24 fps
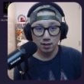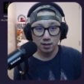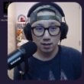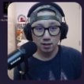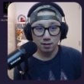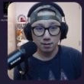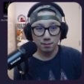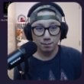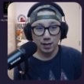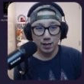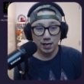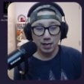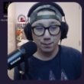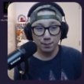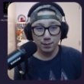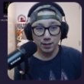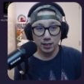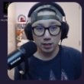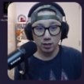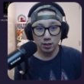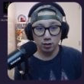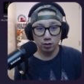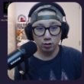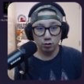
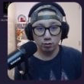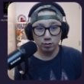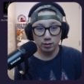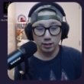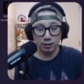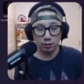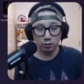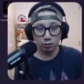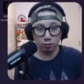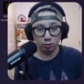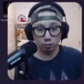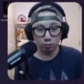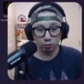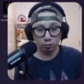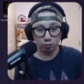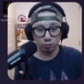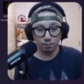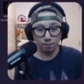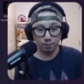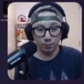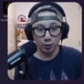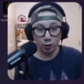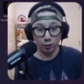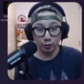maybe you need to
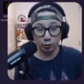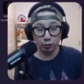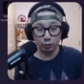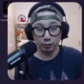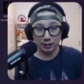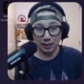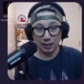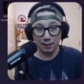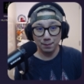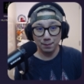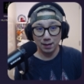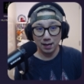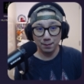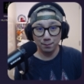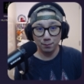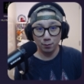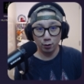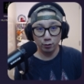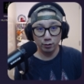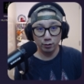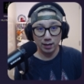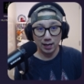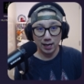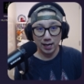go into gamepad
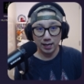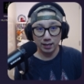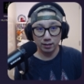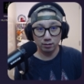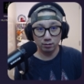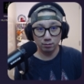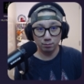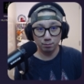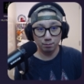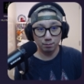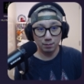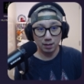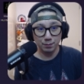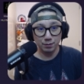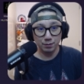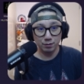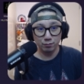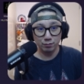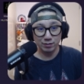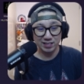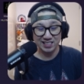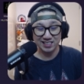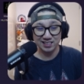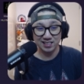mode and maybe
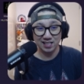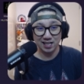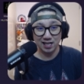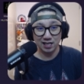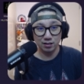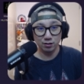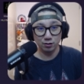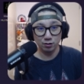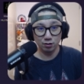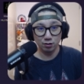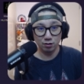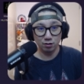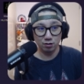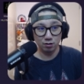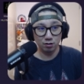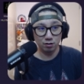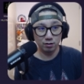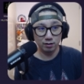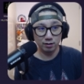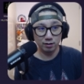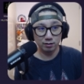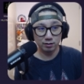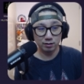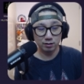restart
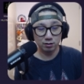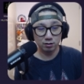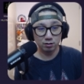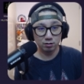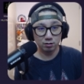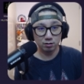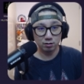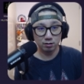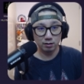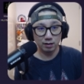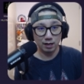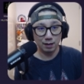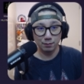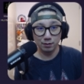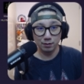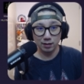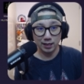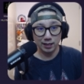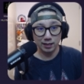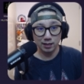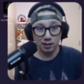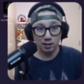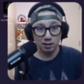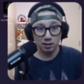your
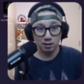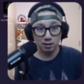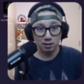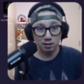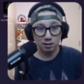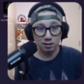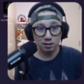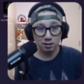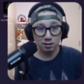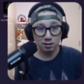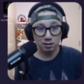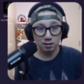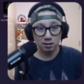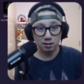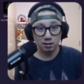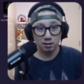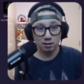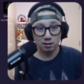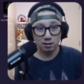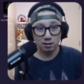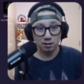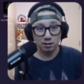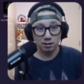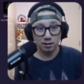emulator.
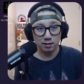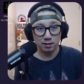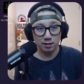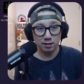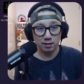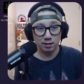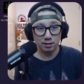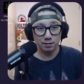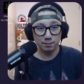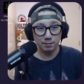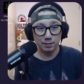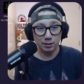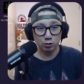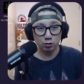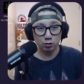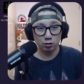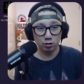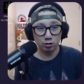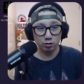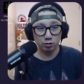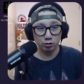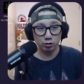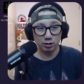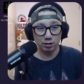Make
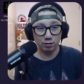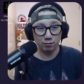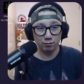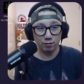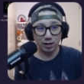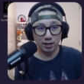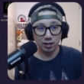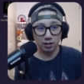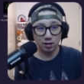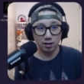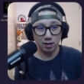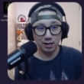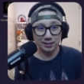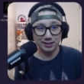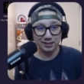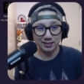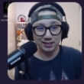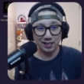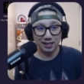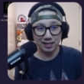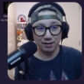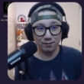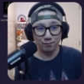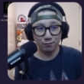sure you can recognize
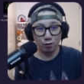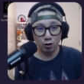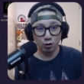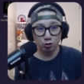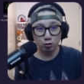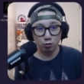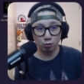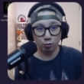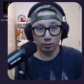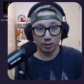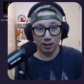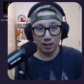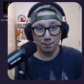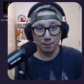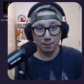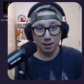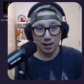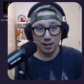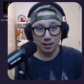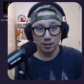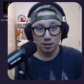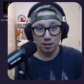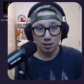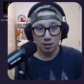Steam Virtual
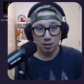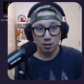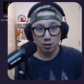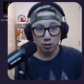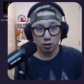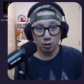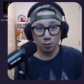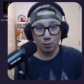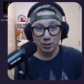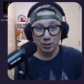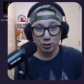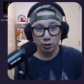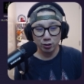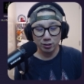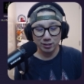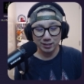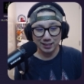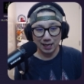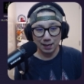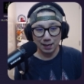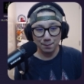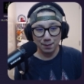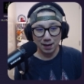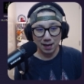Gamepad. So once you're in
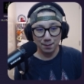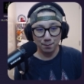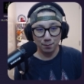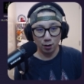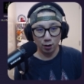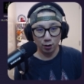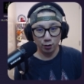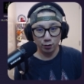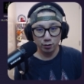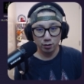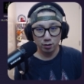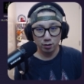gamepad mode,